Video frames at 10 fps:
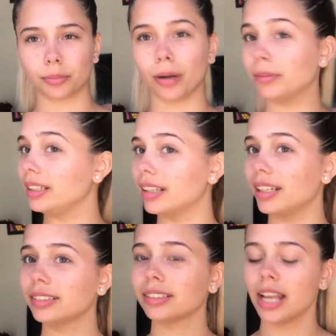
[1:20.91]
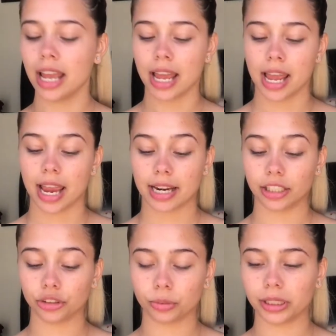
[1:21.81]
probably less, and
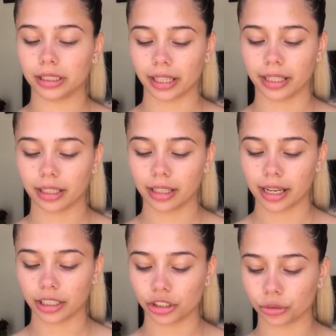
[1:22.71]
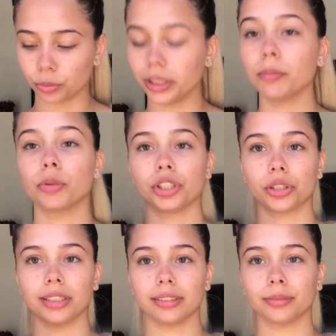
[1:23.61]
I just really like it, and it just really
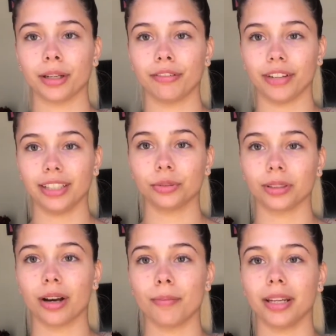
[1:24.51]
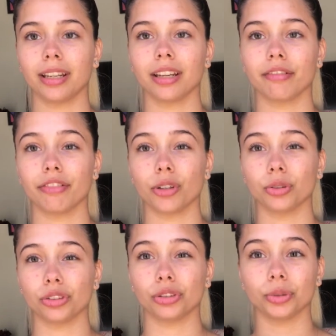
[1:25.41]
moisturizes my face without making it
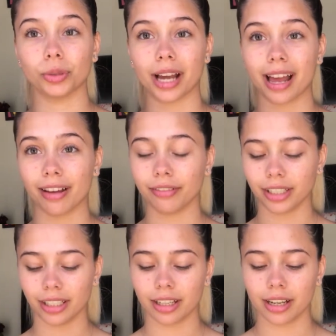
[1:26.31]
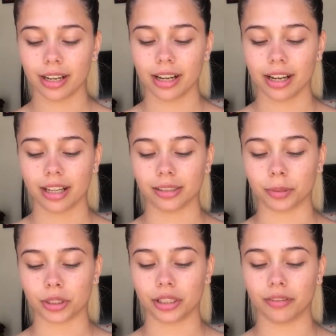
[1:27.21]
feel too heavy,
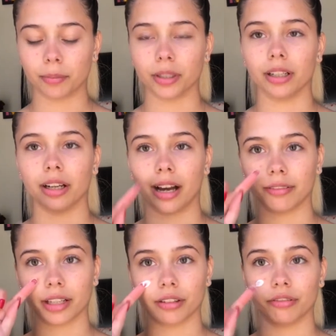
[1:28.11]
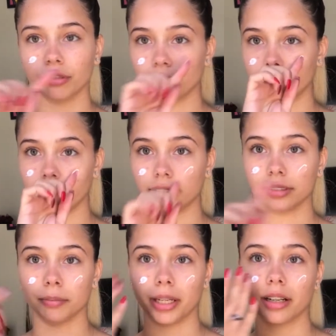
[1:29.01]
especially if I'm gonna have like a full
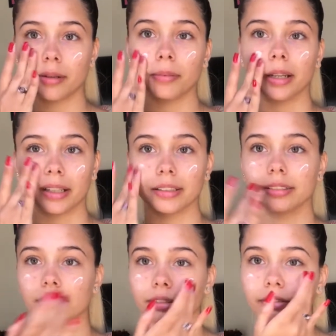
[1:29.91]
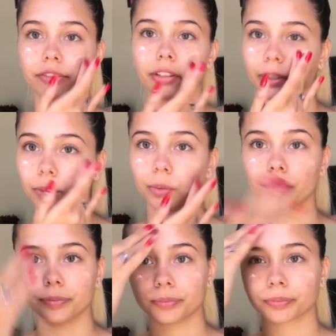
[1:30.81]
face of makeup. Like, it doesn't feel
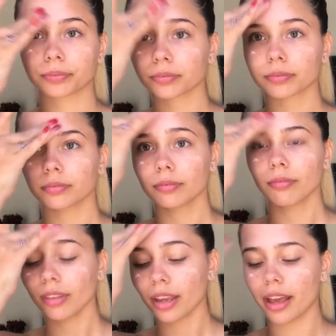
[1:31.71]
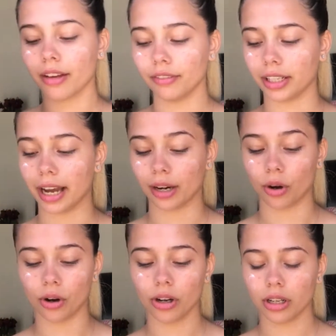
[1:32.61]
heavy at
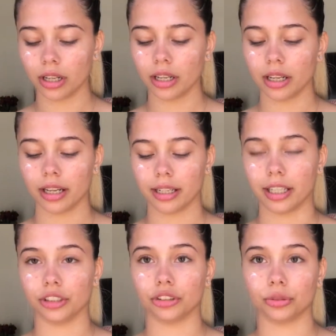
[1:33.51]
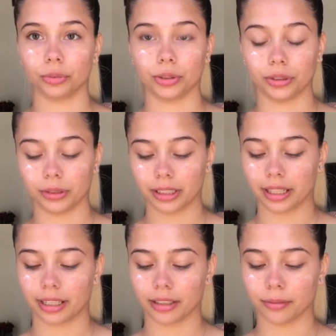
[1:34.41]
all, and I just really
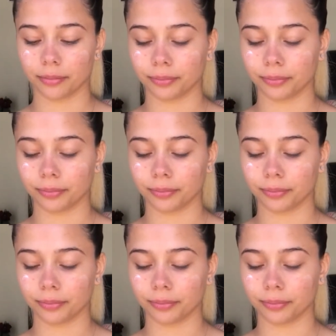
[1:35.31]
like it.